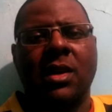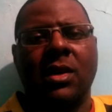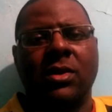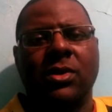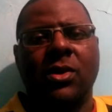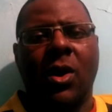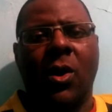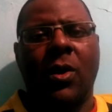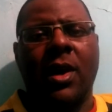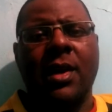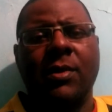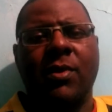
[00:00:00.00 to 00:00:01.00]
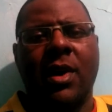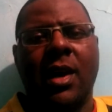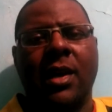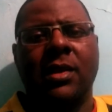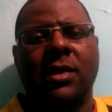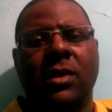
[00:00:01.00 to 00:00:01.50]
So
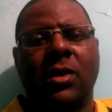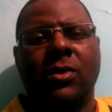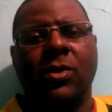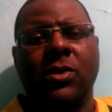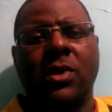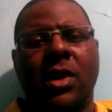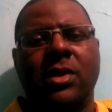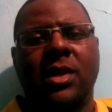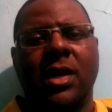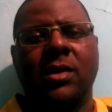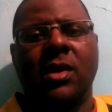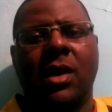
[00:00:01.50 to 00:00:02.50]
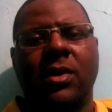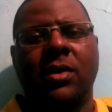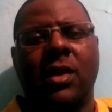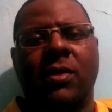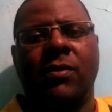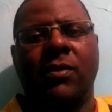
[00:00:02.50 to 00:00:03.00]
anyway, uh, those are tips I could
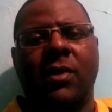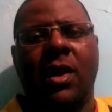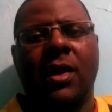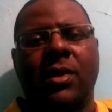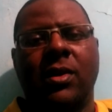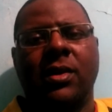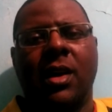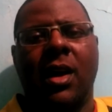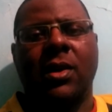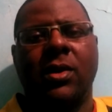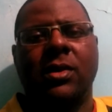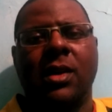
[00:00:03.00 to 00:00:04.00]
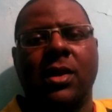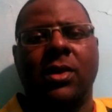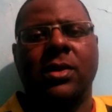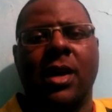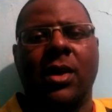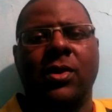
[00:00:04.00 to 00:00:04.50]
give, I could, I could, I
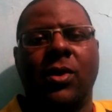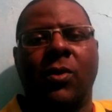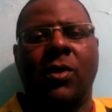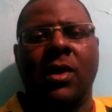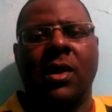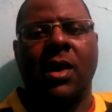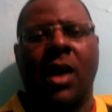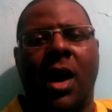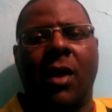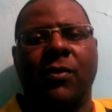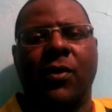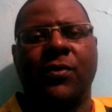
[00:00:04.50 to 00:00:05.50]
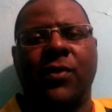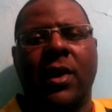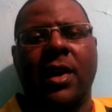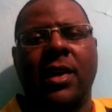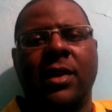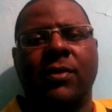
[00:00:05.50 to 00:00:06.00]
could tell you, uh, for, for
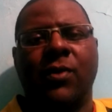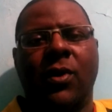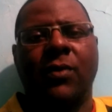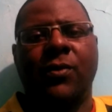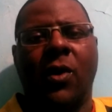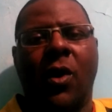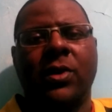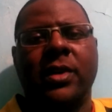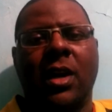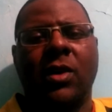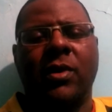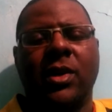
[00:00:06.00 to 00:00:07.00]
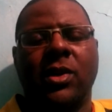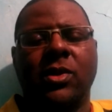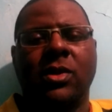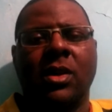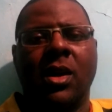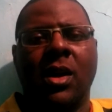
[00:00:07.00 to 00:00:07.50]
any, for, for all tarot
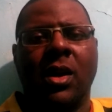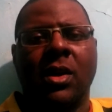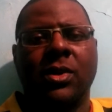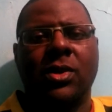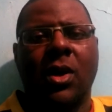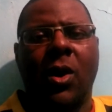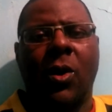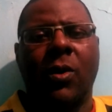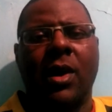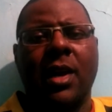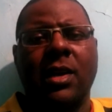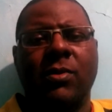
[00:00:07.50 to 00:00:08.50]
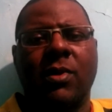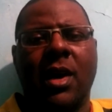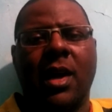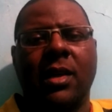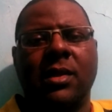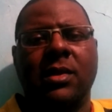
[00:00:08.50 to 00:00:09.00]
readers. So
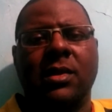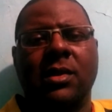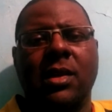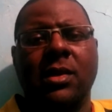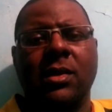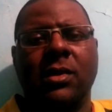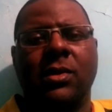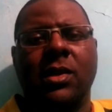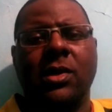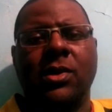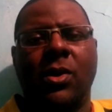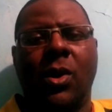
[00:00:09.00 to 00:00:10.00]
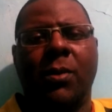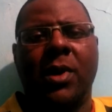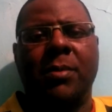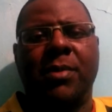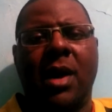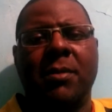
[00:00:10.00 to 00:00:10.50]
anyway, this this is your
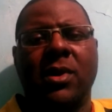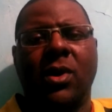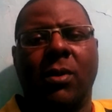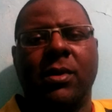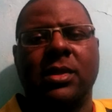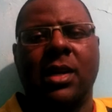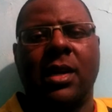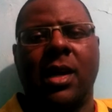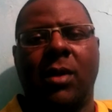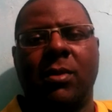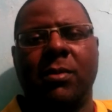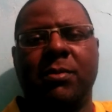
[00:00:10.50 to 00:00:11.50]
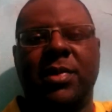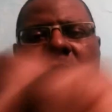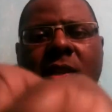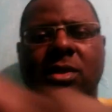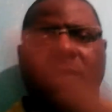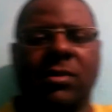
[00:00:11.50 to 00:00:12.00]
homework. Bobby Homer signing off.
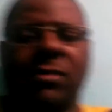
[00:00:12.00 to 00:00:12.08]
Peace.